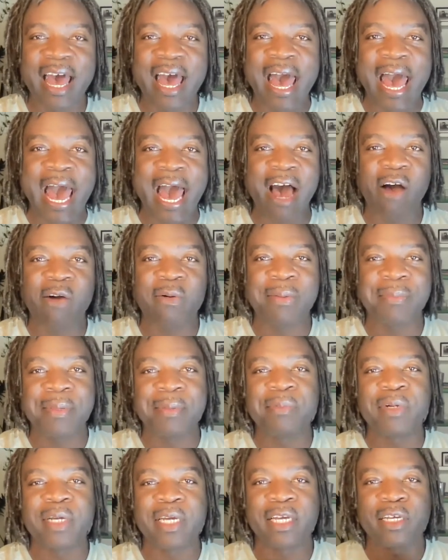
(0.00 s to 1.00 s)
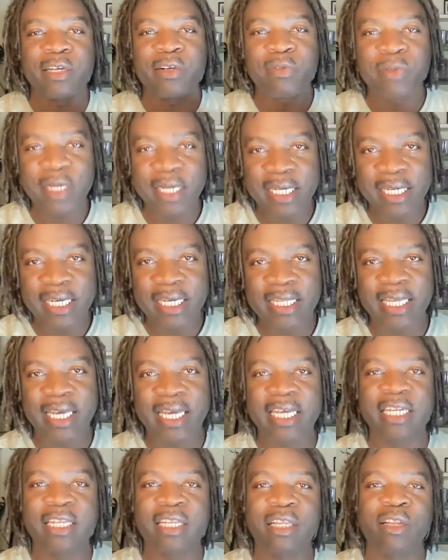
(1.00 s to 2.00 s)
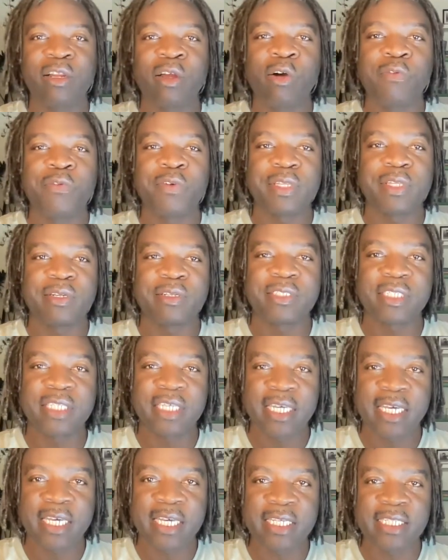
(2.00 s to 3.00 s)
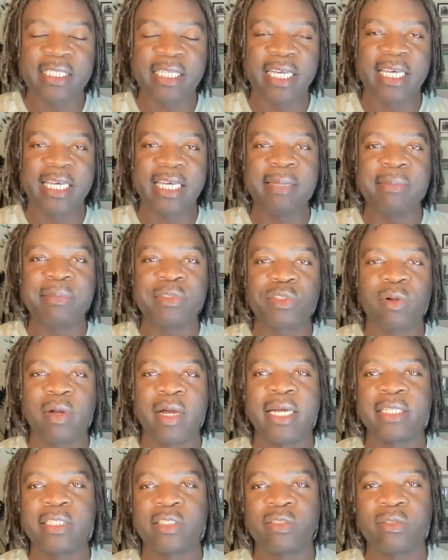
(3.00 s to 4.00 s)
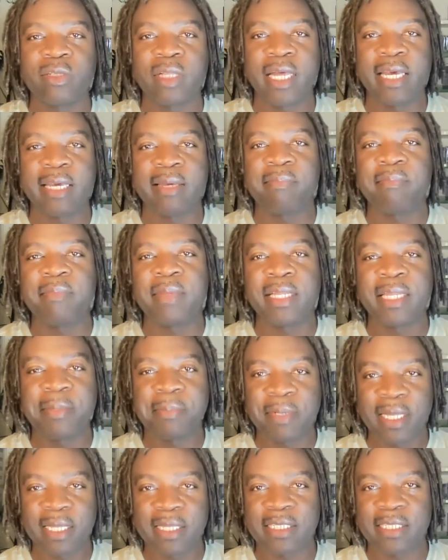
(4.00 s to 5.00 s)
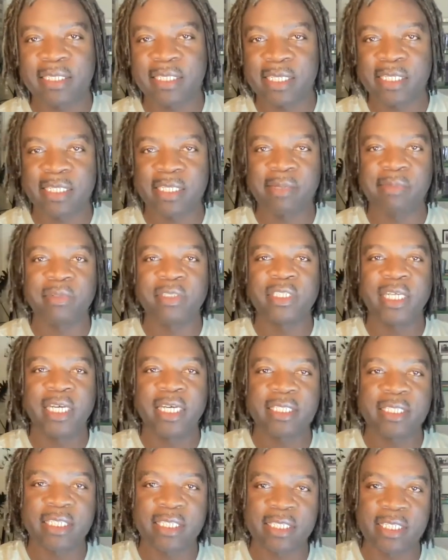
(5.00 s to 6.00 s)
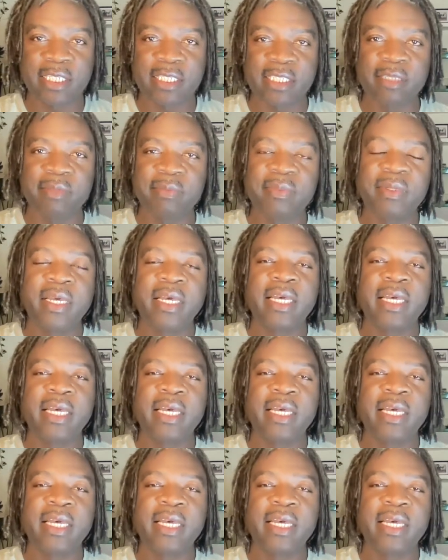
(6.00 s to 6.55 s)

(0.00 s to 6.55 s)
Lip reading: how when people get greedy and they get a little over their skis and they keep trying to like manipulate the system or change the system,